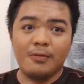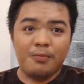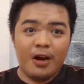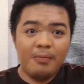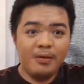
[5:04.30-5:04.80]

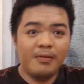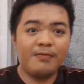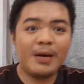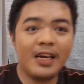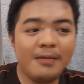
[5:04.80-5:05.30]
problem
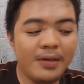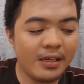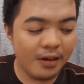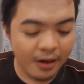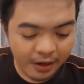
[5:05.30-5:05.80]
of mine
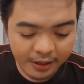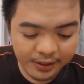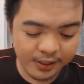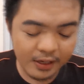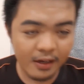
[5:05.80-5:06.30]

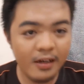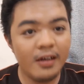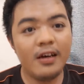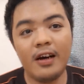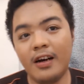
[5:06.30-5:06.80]
because,
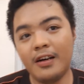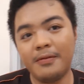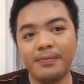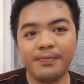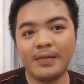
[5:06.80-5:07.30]

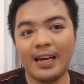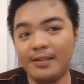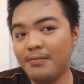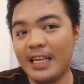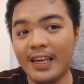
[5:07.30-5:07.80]

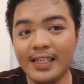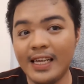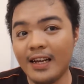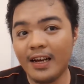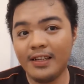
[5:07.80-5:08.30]

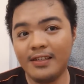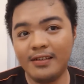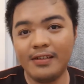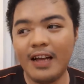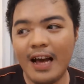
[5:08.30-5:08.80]
I
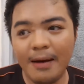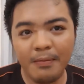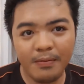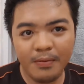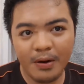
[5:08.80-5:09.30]

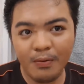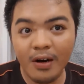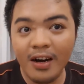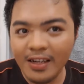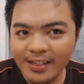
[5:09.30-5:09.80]

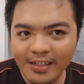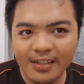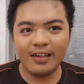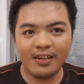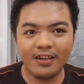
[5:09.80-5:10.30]
was
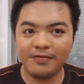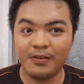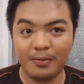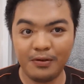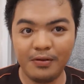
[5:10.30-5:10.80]

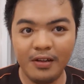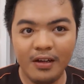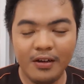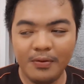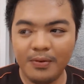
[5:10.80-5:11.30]
comfortable
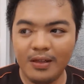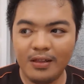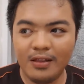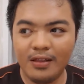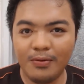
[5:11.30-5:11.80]
with
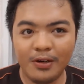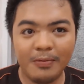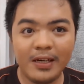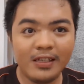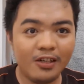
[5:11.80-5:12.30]
the word
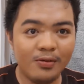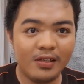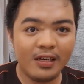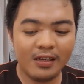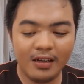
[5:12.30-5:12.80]
bisexual.
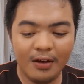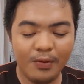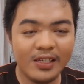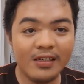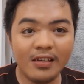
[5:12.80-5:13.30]
Like, I
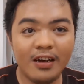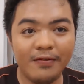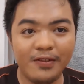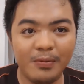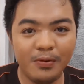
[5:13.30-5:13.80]
wasn't
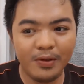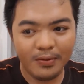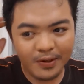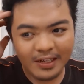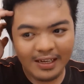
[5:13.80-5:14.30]
comfortable with the
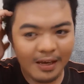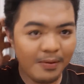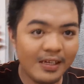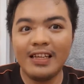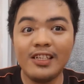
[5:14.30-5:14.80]
word gay
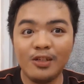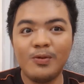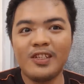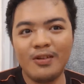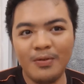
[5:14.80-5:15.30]
because that
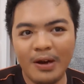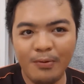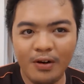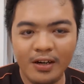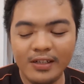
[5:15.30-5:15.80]
just wasn't who I
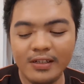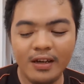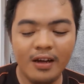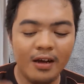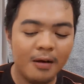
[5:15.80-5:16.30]
was.
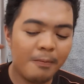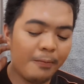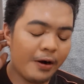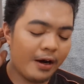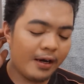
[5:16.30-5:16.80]

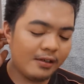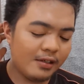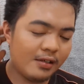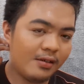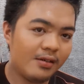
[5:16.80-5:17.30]
But